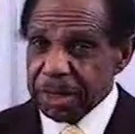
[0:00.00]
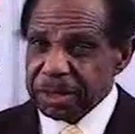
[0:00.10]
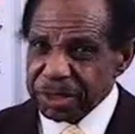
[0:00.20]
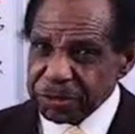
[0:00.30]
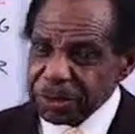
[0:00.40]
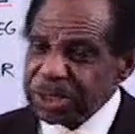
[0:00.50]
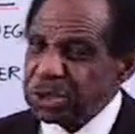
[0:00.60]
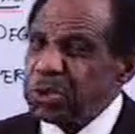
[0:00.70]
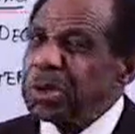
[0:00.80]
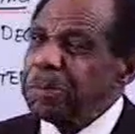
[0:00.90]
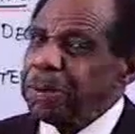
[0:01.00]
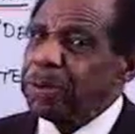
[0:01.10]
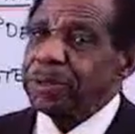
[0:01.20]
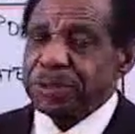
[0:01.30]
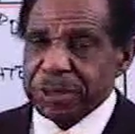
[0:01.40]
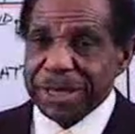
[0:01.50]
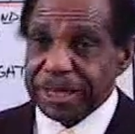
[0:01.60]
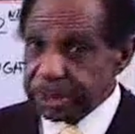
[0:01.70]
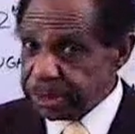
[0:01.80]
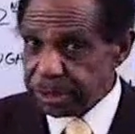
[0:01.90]
there's really two components to that.
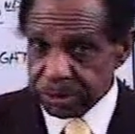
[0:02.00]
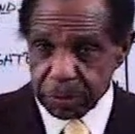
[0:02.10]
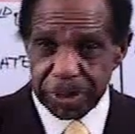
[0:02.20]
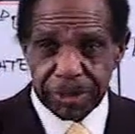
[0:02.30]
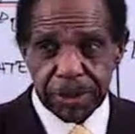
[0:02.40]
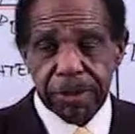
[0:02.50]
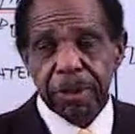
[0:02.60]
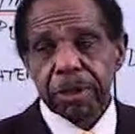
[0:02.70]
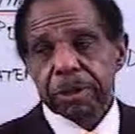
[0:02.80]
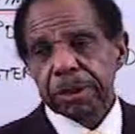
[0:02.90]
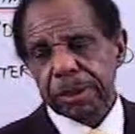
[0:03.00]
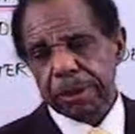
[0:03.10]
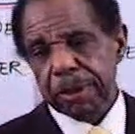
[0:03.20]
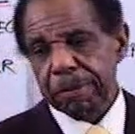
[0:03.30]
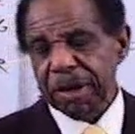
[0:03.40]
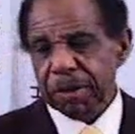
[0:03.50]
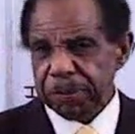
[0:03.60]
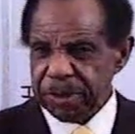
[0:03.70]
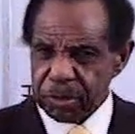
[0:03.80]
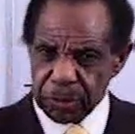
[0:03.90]
This is the way the Model
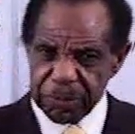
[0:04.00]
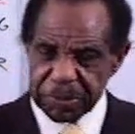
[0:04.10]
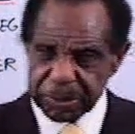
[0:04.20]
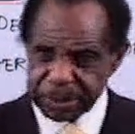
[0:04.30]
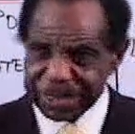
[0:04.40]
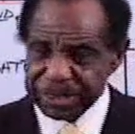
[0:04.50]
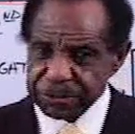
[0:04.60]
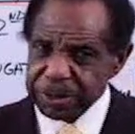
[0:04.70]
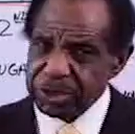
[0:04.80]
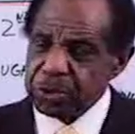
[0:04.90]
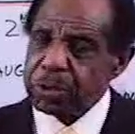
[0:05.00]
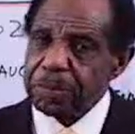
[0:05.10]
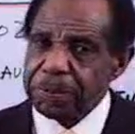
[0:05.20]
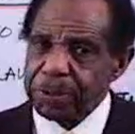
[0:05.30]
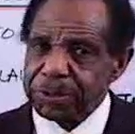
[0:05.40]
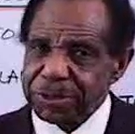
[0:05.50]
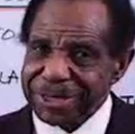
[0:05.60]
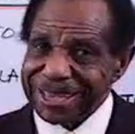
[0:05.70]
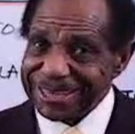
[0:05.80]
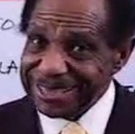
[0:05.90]
Penal Code people look at it. There's really two components to
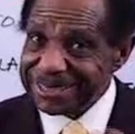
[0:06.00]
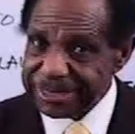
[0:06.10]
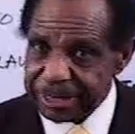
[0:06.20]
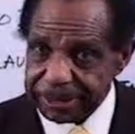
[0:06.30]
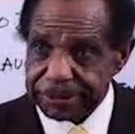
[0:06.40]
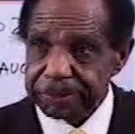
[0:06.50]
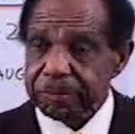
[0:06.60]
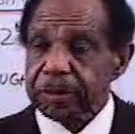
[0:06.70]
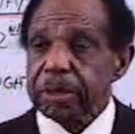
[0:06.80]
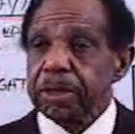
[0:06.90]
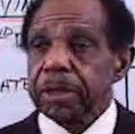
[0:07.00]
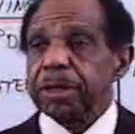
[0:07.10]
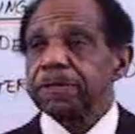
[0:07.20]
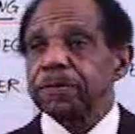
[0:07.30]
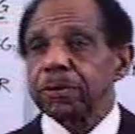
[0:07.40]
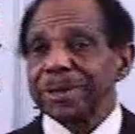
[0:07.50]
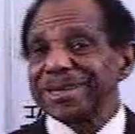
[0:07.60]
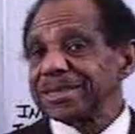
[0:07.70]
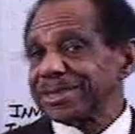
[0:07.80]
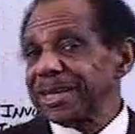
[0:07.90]
that intent. If you
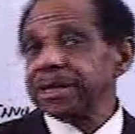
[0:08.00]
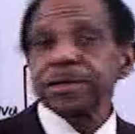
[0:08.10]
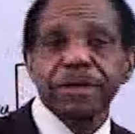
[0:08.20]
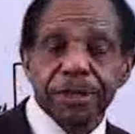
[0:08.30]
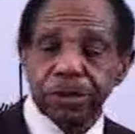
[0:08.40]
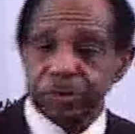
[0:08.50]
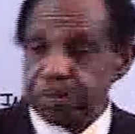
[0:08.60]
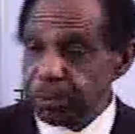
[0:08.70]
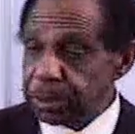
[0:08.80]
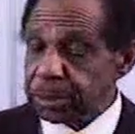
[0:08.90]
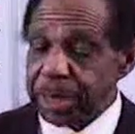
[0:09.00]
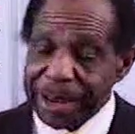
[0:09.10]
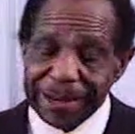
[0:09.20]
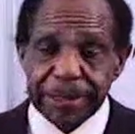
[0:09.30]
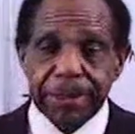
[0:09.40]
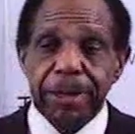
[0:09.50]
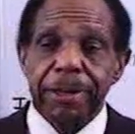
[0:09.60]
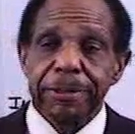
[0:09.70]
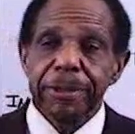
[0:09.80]
intended to, got out a gun